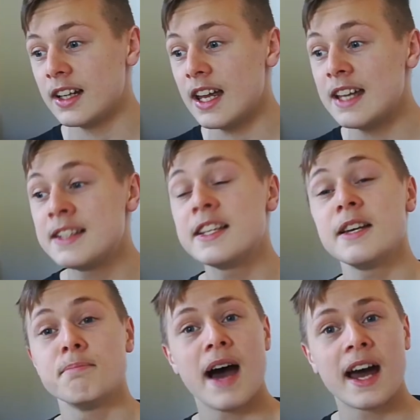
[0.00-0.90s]
it didn't
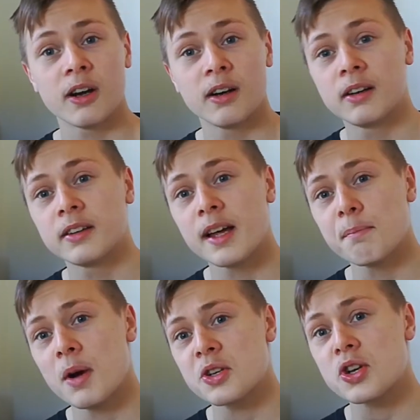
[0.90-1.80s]
matter that
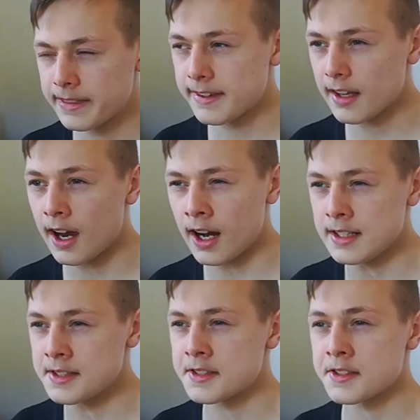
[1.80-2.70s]
much. I
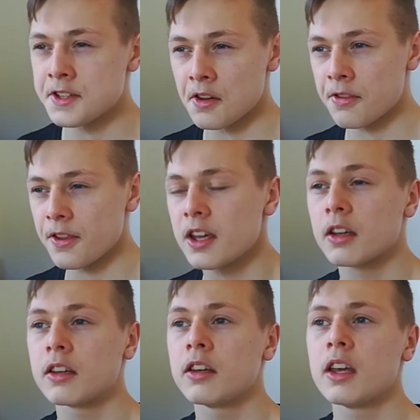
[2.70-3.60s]
still think
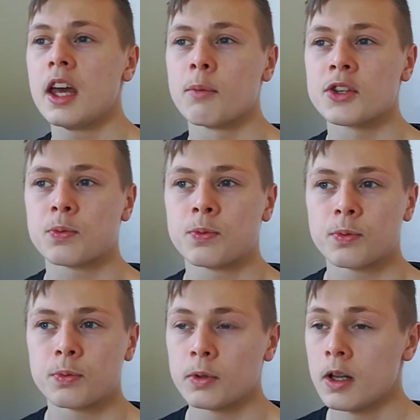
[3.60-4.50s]
it was,
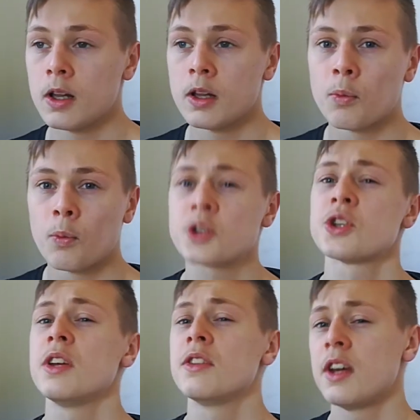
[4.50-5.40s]

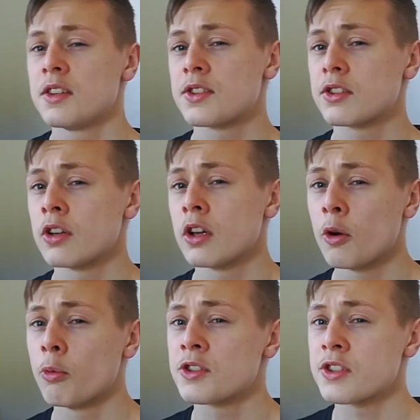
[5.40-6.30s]
watching this
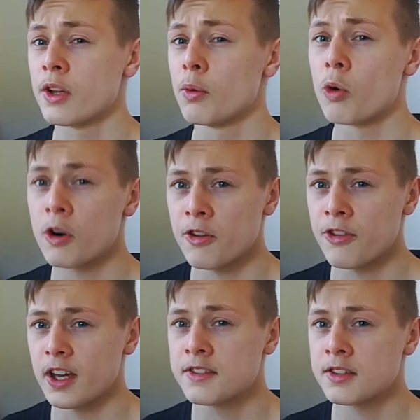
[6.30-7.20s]
was still worth it,